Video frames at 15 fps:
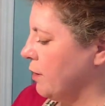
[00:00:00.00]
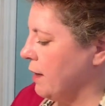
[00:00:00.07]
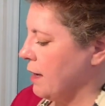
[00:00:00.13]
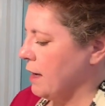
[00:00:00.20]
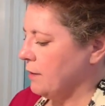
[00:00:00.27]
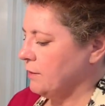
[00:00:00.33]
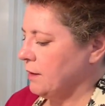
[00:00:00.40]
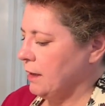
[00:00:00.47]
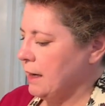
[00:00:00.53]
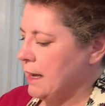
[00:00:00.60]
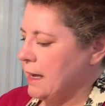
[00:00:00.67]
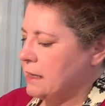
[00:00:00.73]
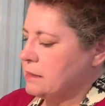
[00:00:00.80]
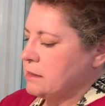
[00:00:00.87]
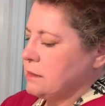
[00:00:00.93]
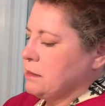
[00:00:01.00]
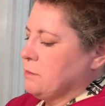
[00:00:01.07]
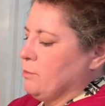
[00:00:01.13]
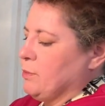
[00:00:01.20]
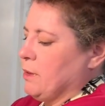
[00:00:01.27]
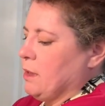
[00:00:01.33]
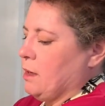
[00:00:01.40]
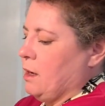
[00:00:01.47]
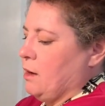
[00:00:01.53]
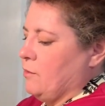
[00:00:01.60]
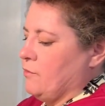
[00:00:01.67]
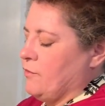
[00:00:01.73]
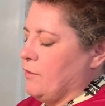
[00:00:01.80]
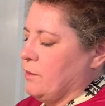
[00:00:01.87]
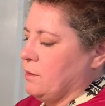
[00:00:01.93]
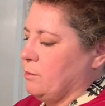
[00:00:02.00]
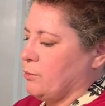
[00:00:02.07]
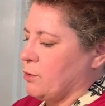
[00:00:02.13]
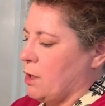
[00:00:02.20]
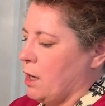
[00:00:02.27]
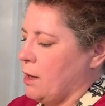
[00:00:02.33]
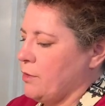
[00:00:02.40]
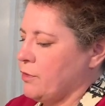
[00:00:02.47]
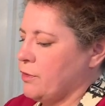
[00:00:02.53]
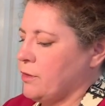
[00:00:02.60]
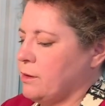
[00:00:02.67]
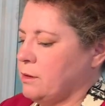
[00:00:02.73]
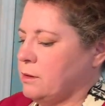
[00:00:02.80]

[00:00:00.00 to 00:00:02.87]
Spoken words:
to add the last bit of broth.